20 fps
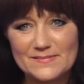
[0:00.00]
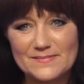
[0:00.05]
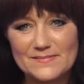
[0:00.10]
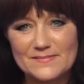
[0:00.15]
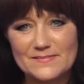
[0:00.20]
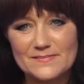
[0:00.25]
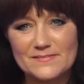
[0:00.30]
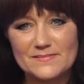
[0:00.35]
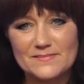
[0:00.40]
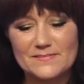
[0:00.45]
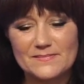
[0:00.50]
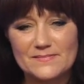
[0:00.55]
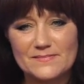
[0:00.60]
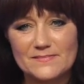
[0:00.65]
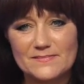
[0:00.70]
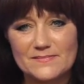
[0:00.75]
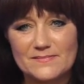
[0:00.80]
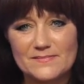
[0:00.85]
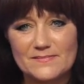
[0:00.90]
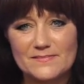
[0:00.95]

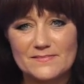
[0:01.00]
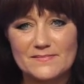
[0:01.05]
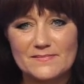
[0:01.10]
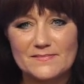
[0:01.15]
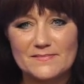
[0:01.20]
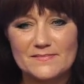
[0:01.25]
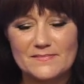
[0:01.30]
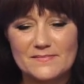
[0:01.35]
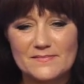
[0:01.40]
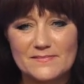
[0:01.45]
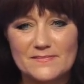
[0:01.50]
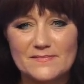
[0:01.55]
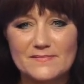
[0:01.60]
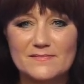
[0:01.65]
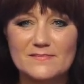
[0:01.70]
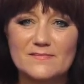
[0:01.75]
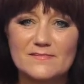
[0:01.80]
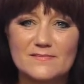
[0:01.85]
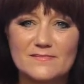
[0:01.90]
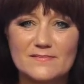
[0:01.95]

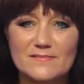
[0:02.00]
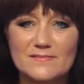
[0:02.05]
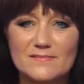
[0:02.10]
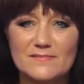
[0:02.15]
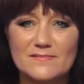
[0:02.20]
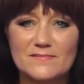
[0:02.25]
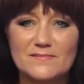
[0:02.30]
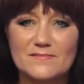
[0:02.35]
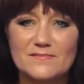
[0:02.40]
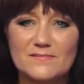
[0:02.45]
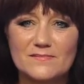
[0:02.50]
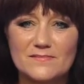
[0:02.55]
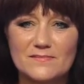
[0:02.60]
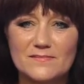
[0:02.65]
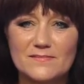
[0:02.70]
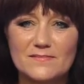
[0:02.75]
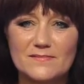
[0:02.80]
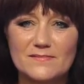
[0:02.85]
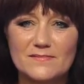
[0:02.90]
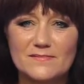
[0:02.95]

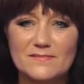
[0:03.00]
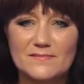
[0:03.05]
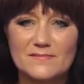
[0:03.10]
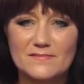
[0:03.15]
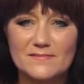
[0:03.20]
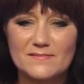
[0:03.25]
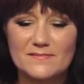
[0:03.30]
(silent)